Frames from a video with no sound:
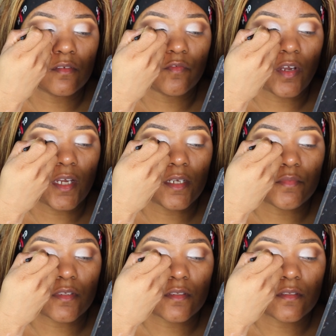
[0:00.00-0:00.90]
the
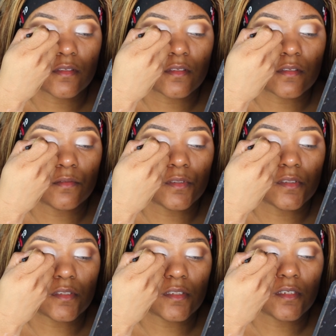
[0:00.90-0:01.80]
vibes that's going
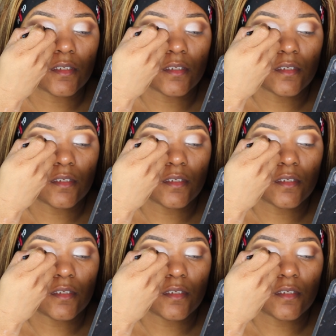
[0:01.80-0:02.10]
on today.